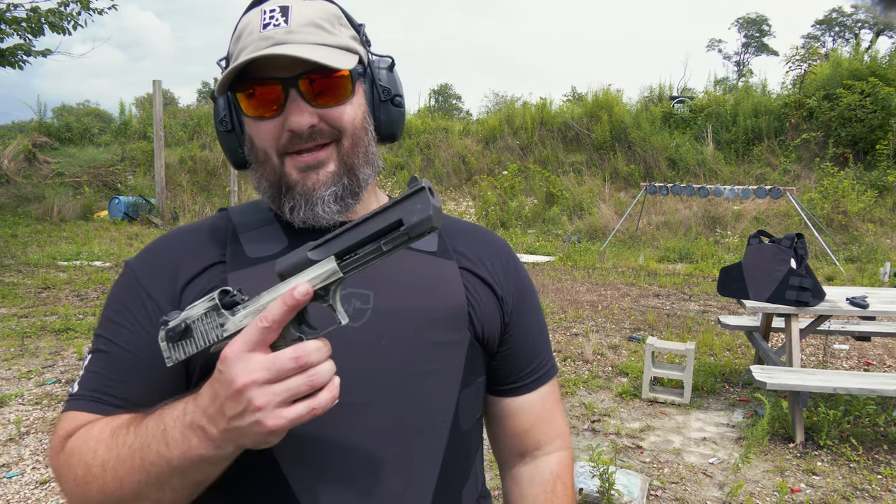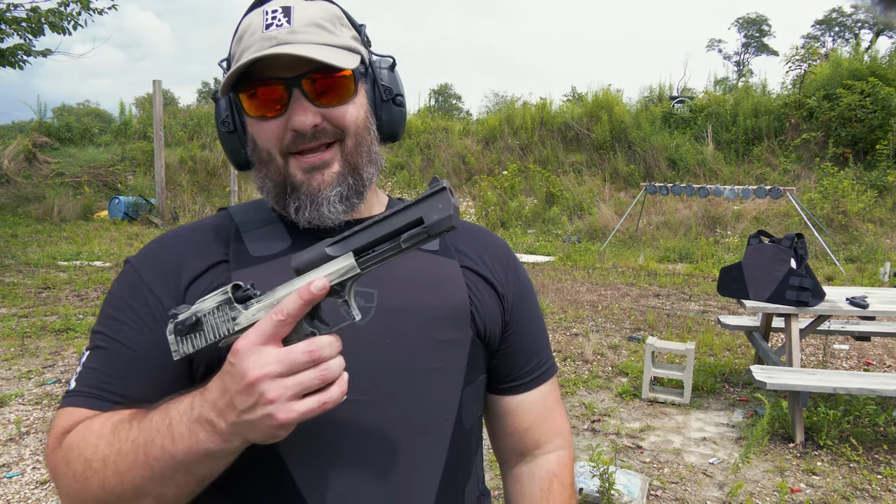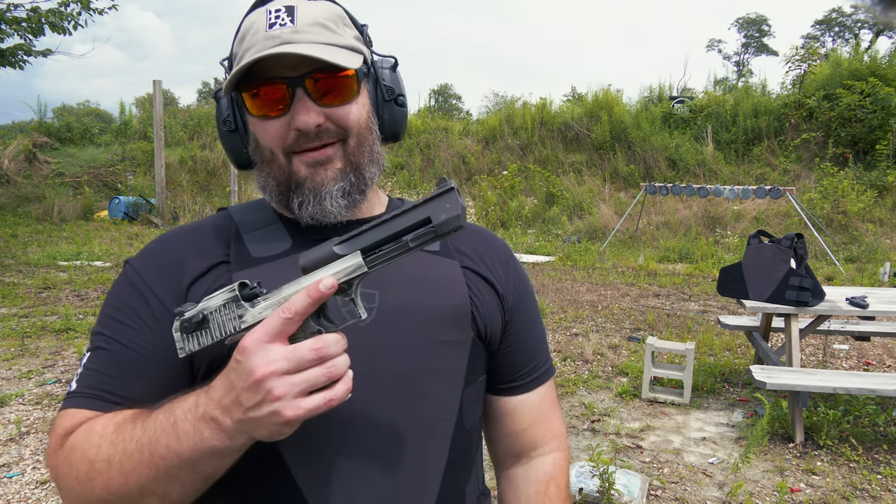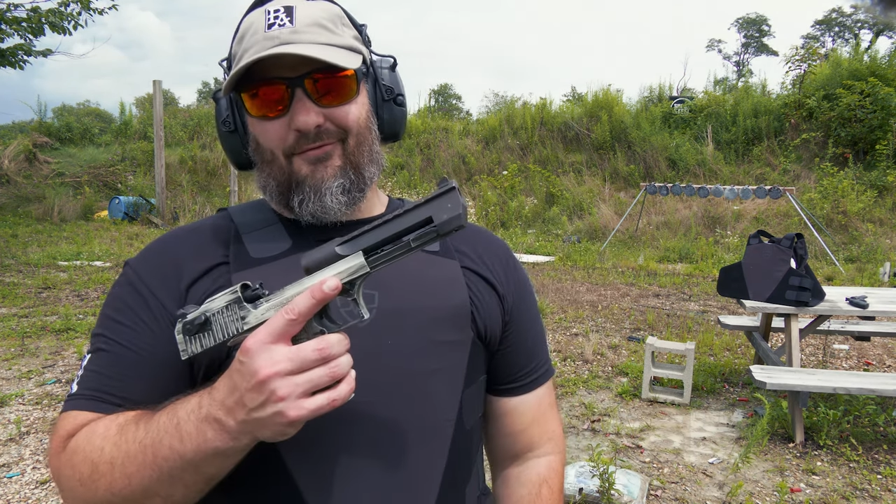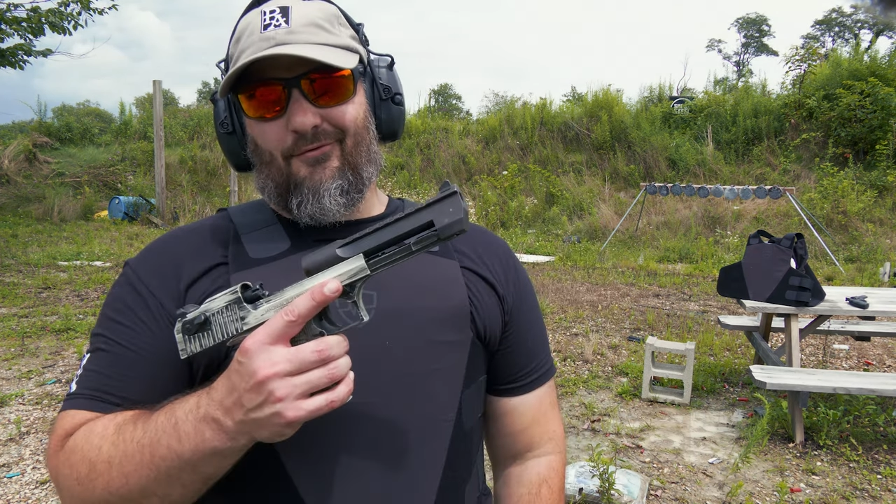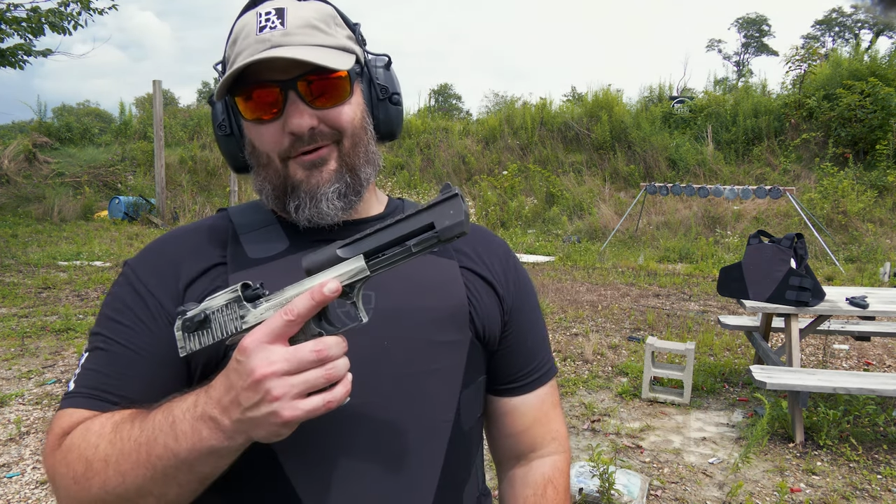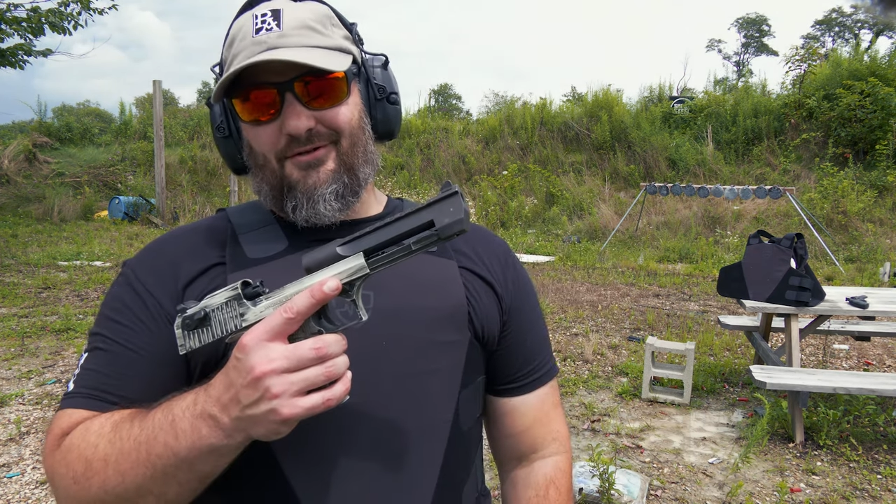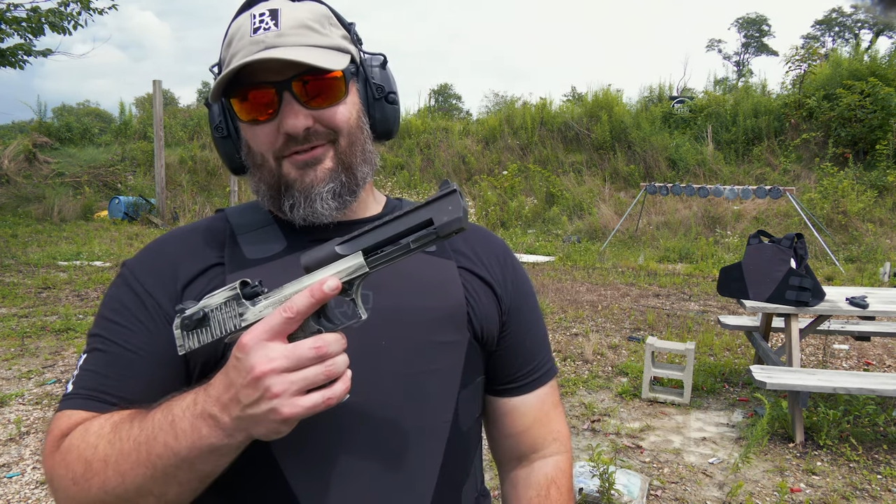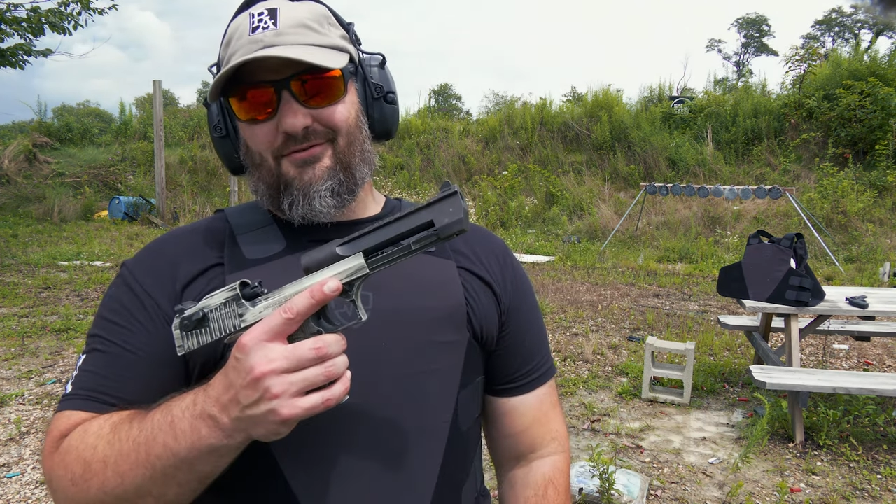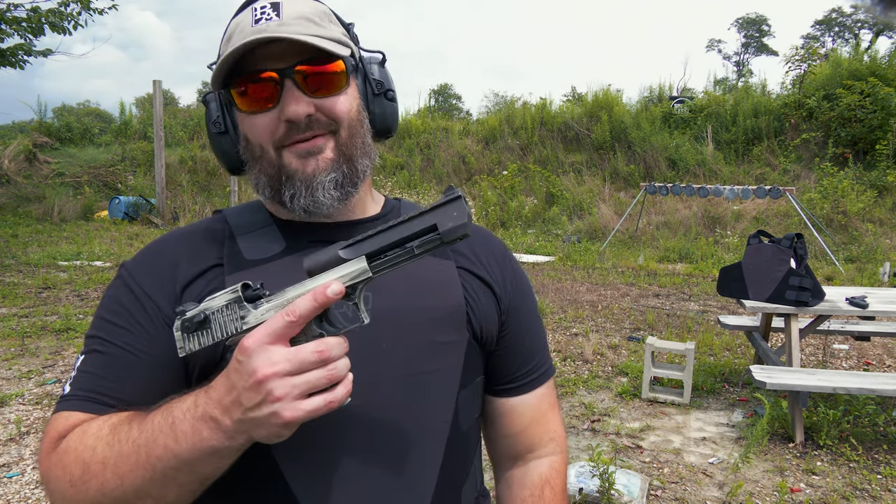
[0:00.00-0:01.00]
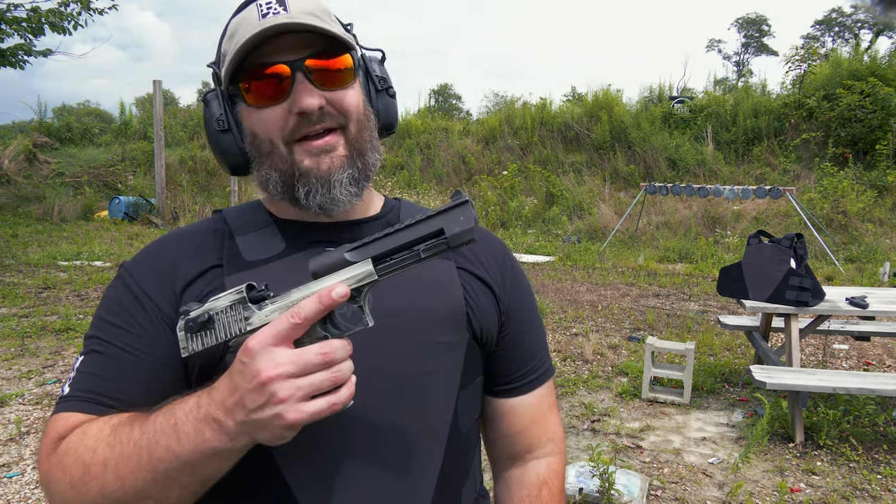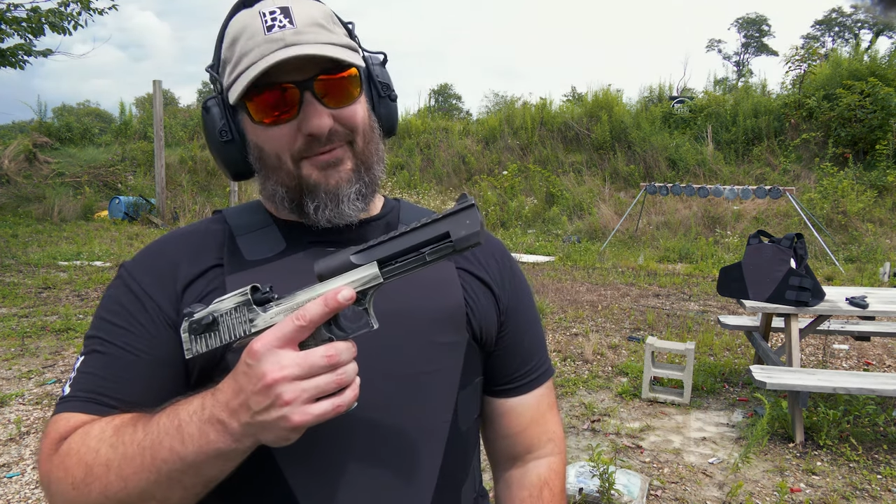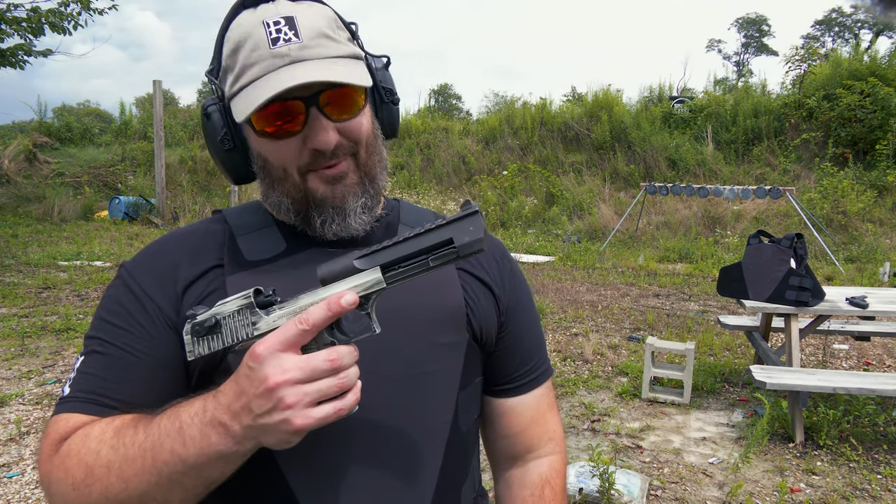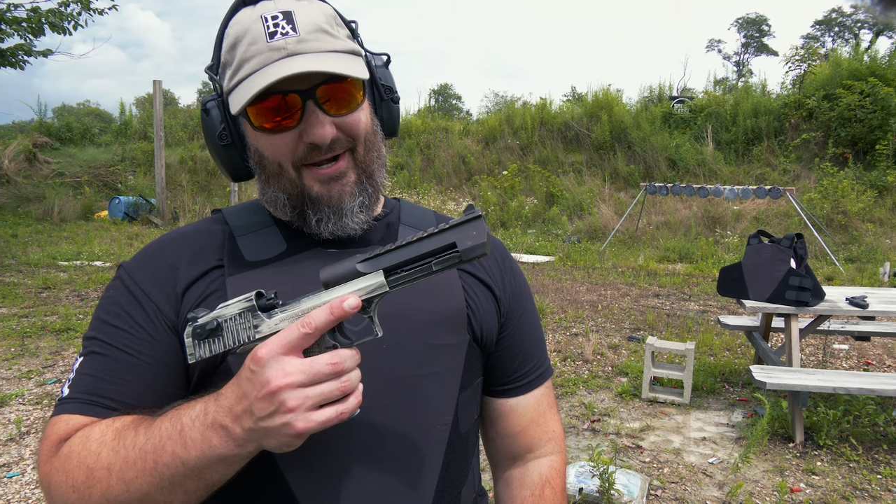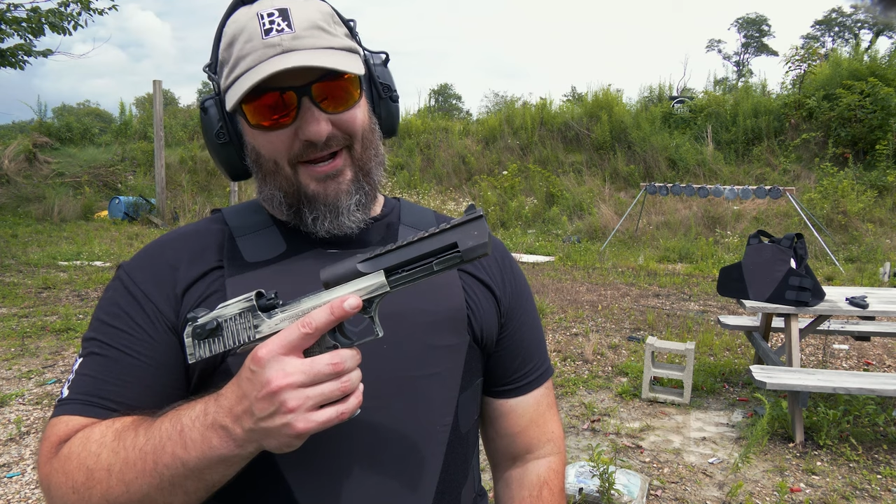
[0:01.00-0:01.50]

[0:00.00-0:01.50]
And of course, we have to break